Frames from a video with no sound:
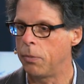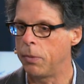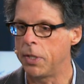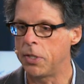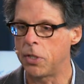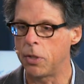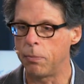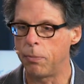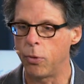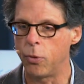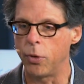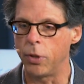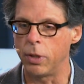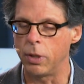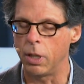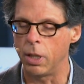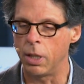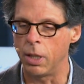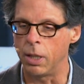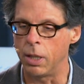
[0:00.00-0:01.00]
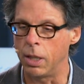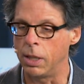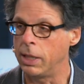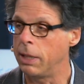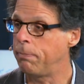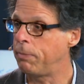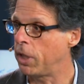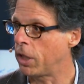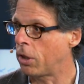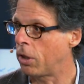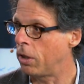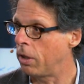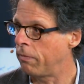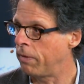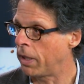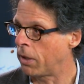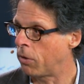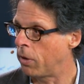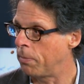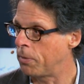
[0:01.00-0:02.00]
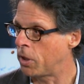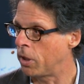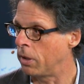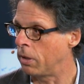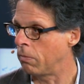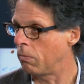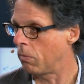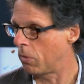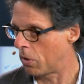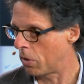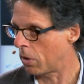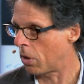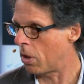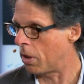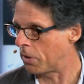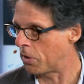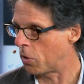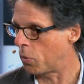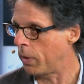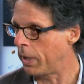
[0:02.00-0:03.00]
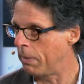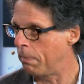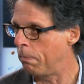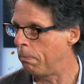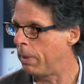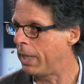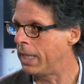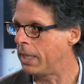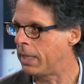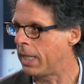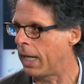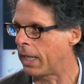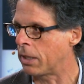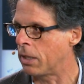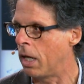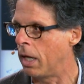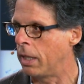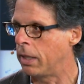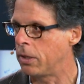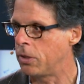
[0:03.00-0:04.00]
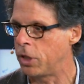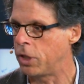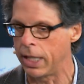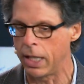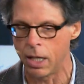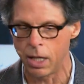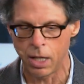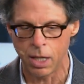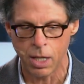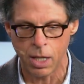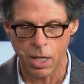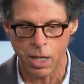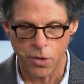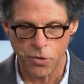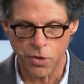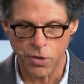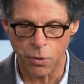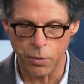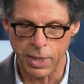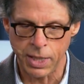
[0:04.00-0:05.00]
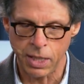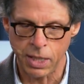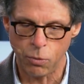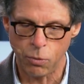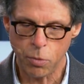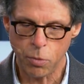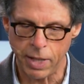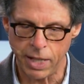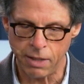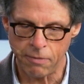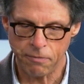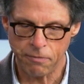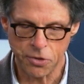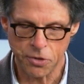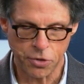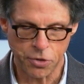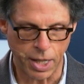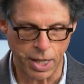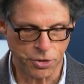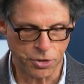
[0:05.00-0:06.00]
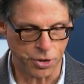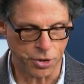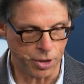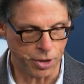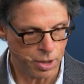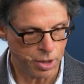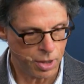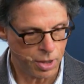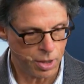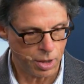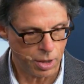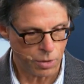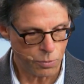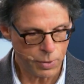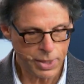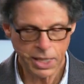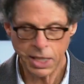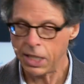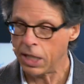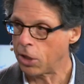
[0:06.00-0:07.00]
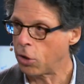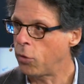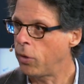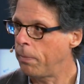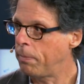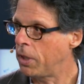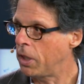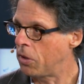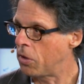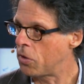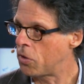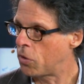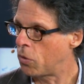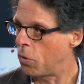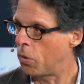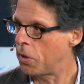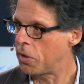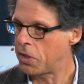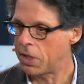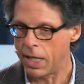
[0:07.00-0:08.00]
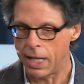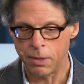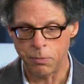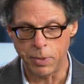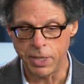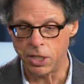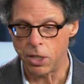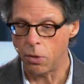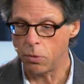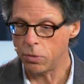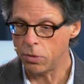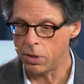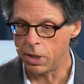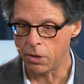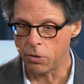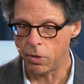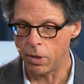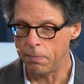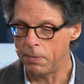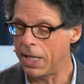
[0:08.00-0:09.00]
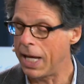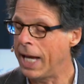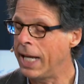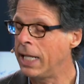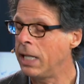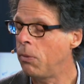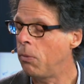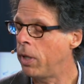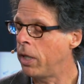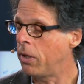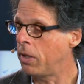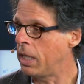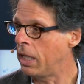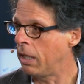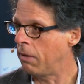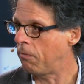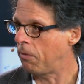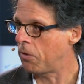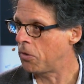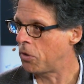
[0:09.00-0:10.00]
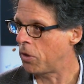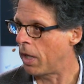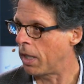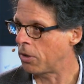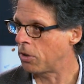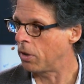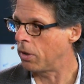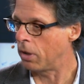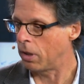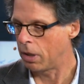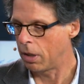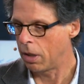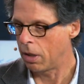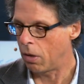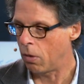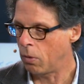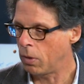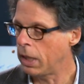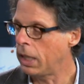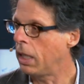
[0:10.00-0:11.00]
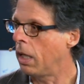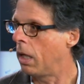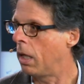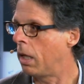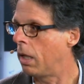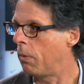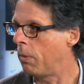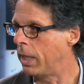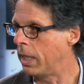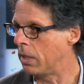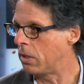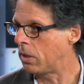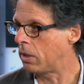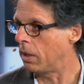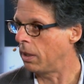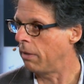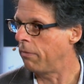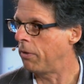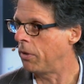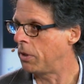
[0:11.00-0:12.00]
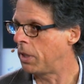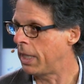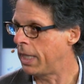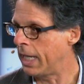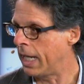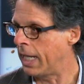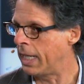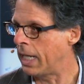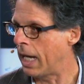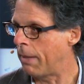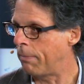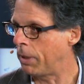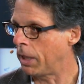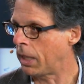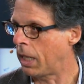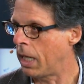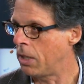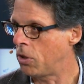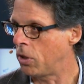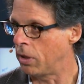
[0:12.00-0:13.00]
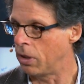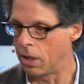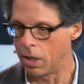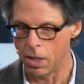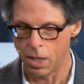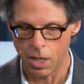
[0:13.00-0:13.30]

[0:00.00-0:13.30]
We support elliptic curve encryption. It's called Suite B technology. So in the Aruba infrastructure, we can encrypt at the source, and we don't decrypt anywhere in the infrastructure, only when it's delivered to the end application.